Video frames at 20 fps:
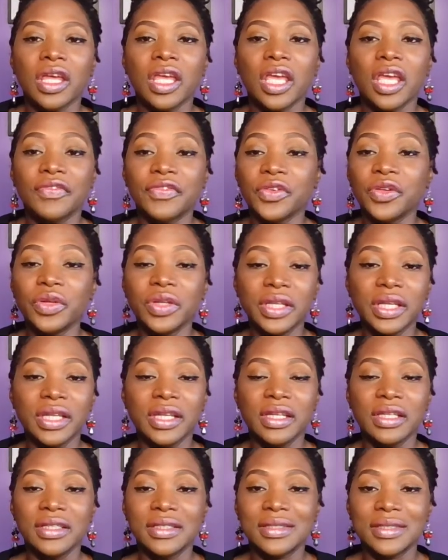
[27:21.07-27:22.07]
If you
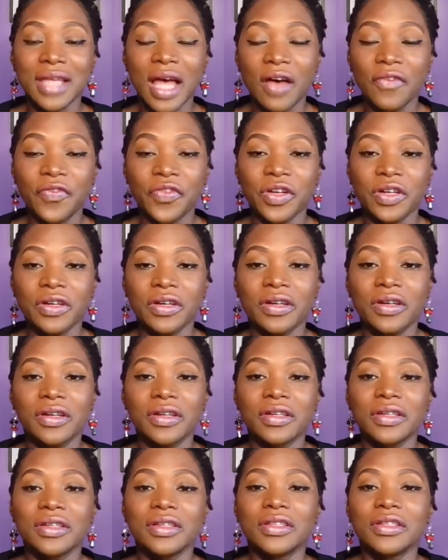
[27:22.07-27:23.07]
didn't
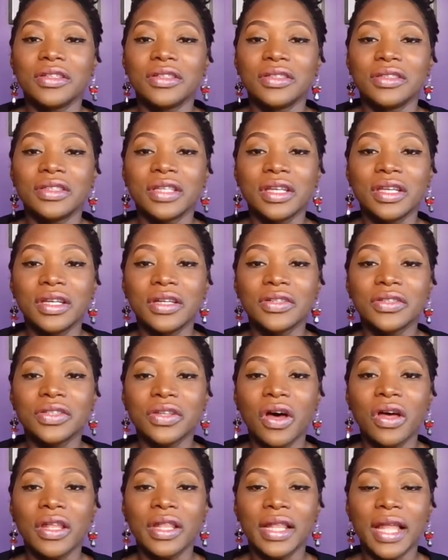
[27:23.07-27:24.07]
suffer, there's
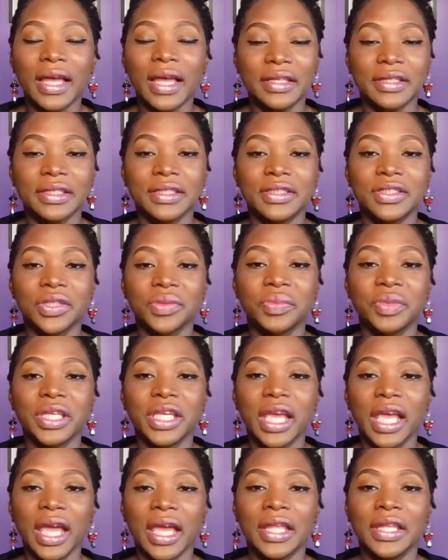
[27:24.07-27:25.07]
unlikely to
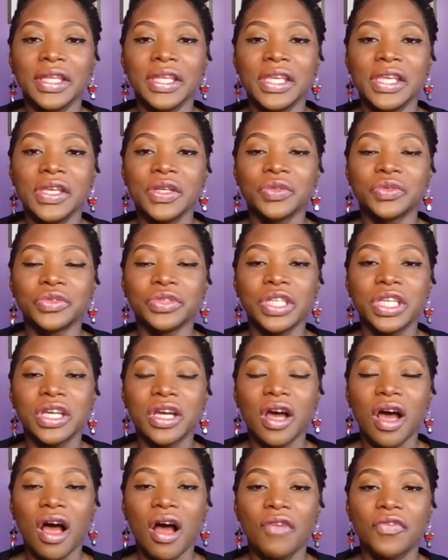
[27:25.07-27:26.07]
be any
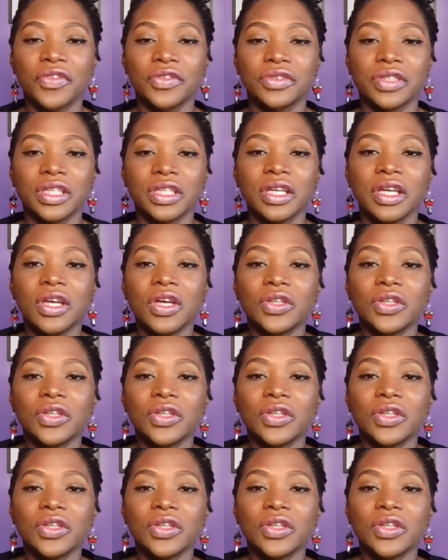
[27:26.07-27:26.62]
recovery.